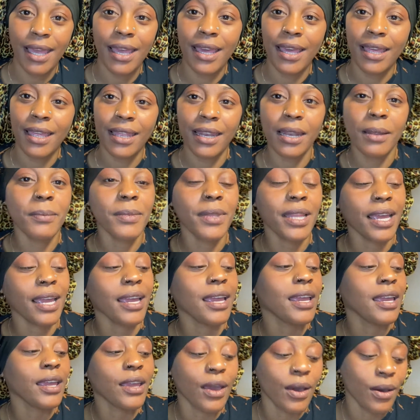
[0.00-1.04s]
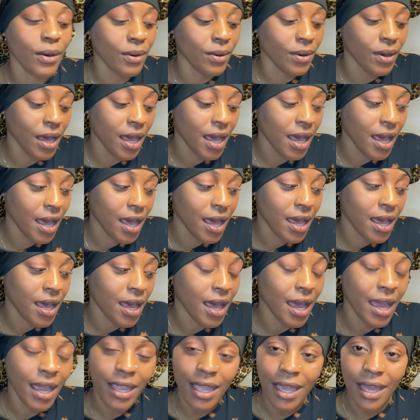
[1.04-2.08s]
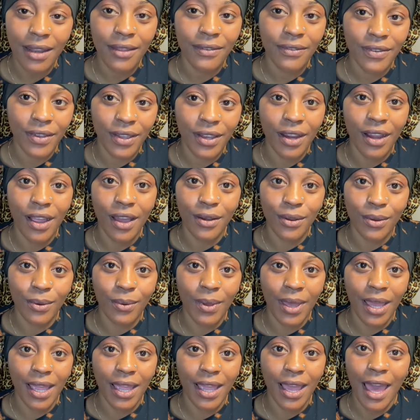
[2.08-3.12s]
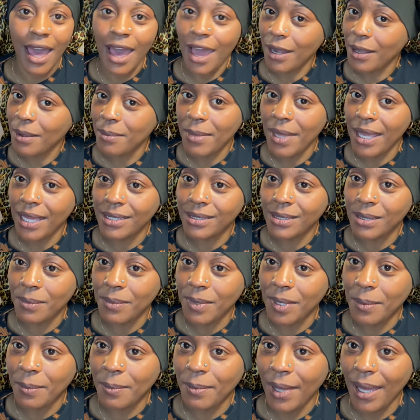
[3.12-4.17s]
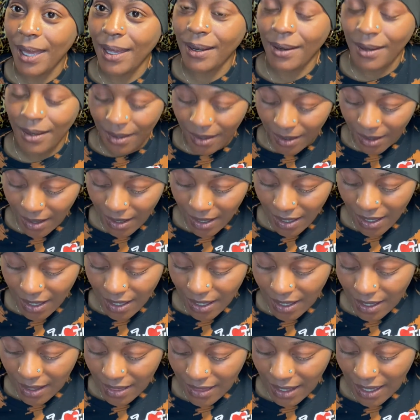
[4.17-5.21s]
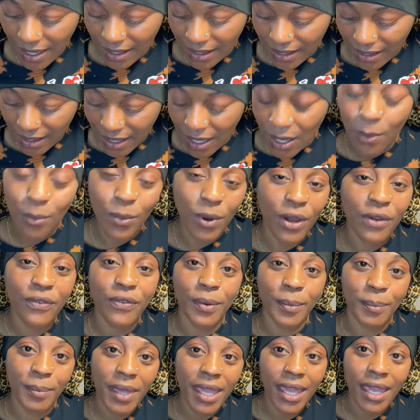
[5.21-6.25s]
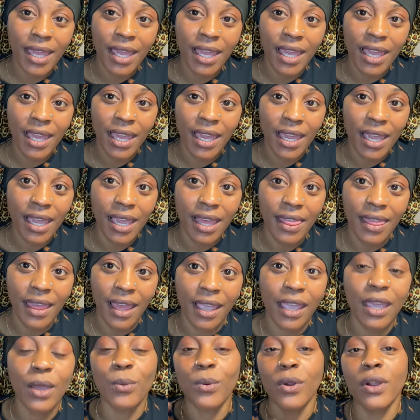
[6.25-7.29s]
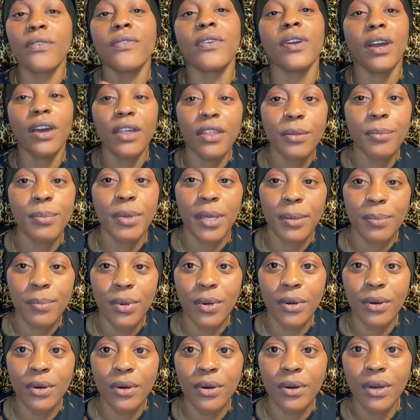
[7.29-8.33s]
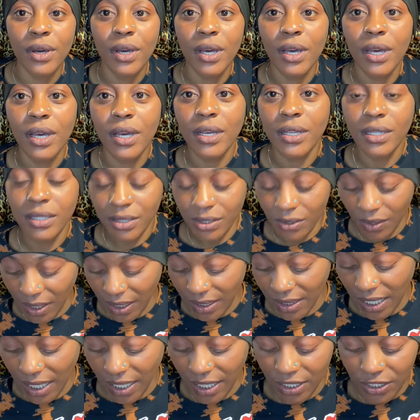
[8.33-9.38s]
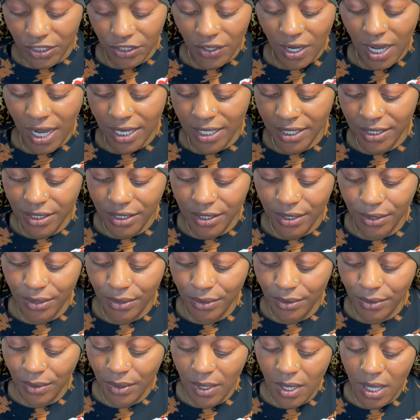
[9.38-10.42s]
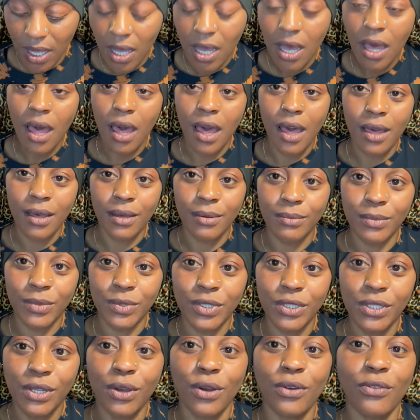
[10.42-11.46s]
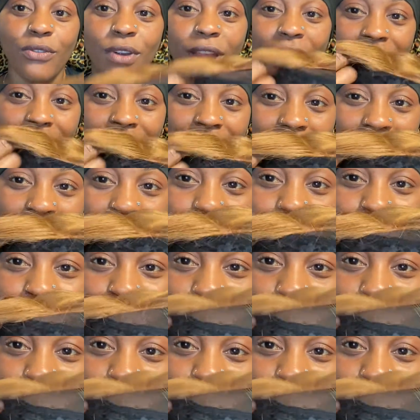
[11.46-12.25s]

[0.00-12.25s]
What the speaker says: and I'm like, yo, I gotta figure out a way how to make something better that can work for me and that can work for other people so that they can try it too. So right now,